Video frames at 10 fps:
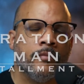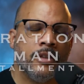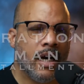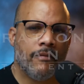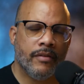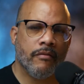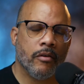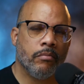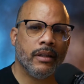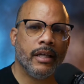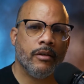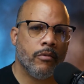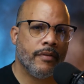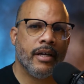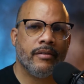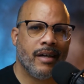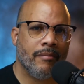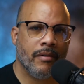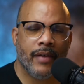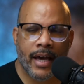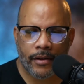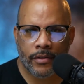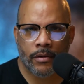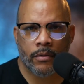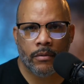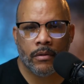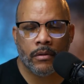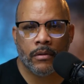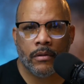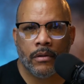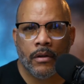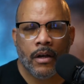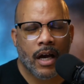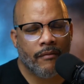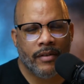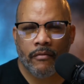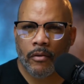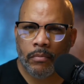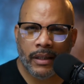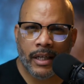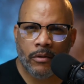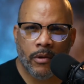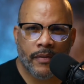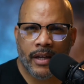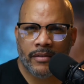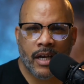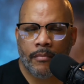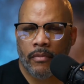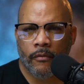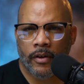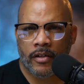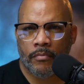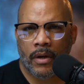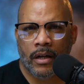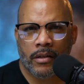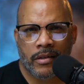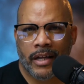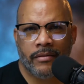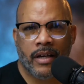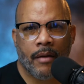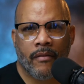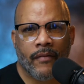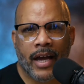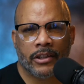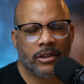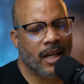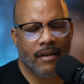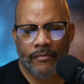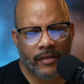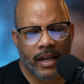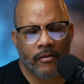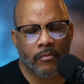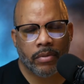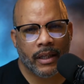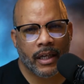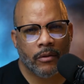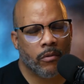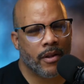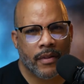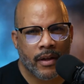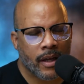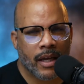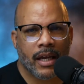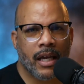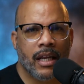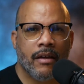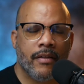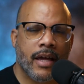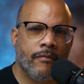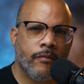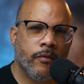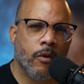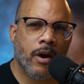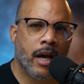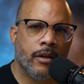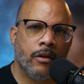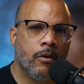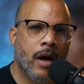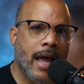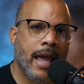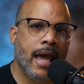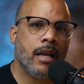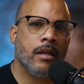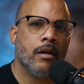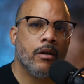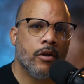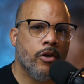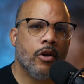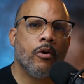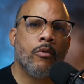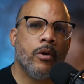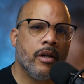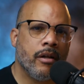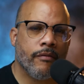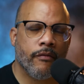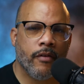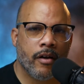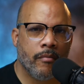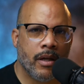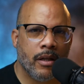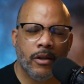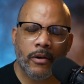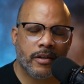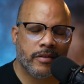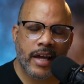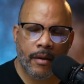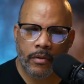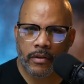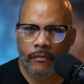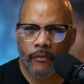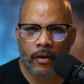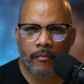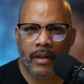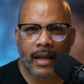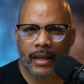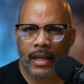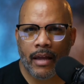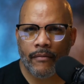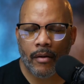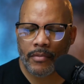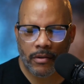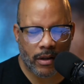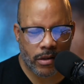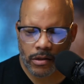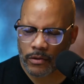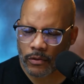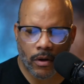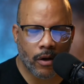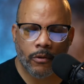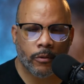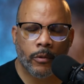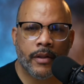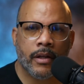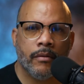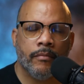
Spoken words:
I've never played with that type of attitude. I've never played with that type of response, that type of action. I've never played with any of that, for I know I had no one in front of me, no examples in front of me that gave up. So I struggled with it.